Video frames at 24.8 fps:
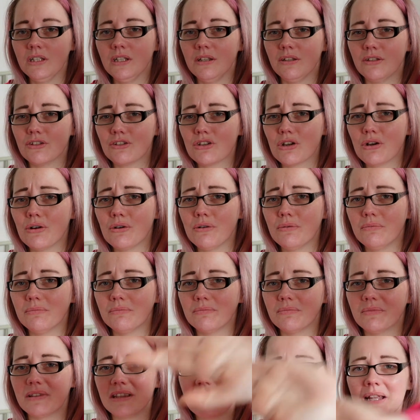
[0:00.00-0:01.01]
So
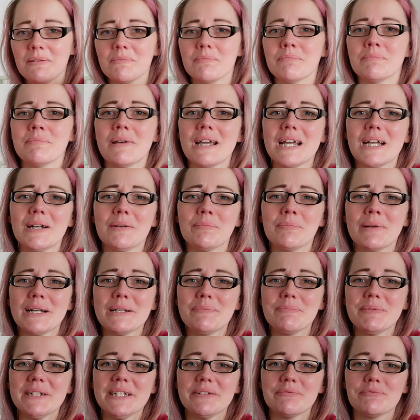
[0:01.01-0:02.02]
that
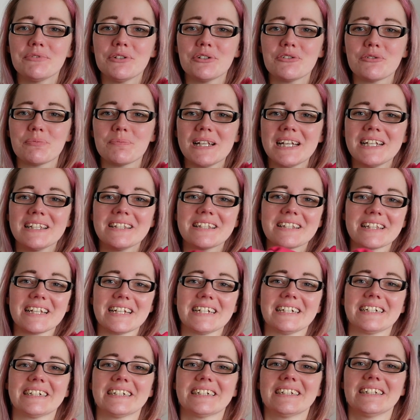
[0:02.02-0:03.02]
might be in future plans,
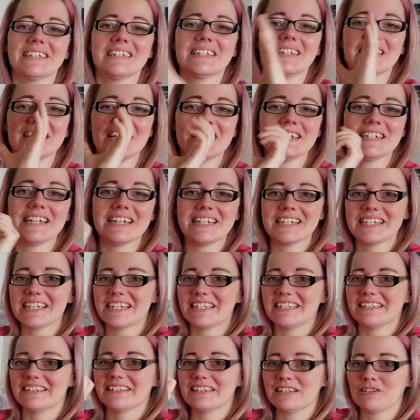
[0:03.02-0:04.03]
like a
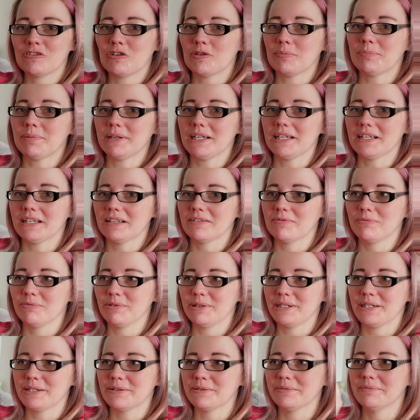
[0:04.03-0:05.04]
dedicated Lope
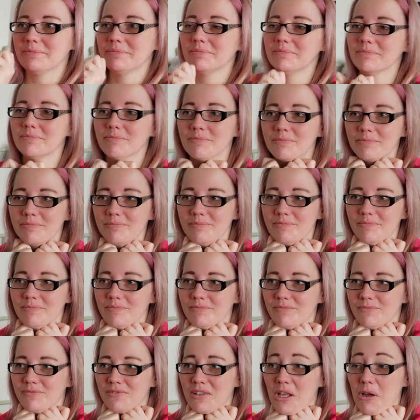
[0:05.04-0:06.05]
video.
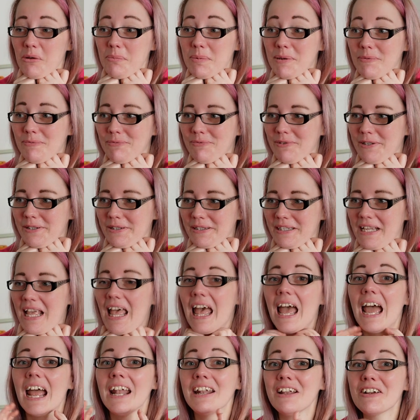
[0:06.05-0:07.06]
That'd be fun.
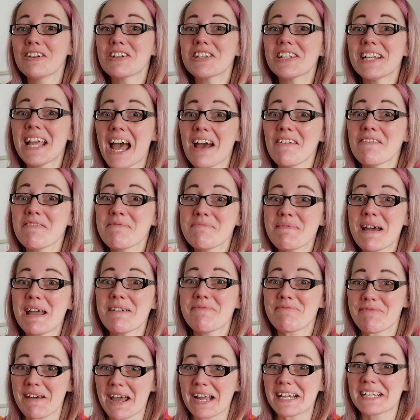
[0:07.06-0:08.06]
And actually having my
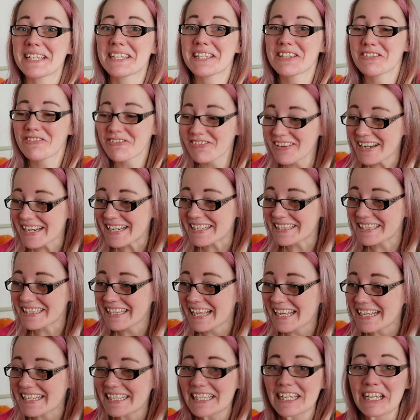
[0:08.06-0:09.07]
facts straight,
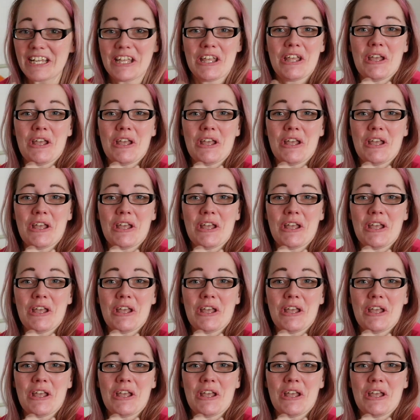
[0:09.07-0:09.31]
like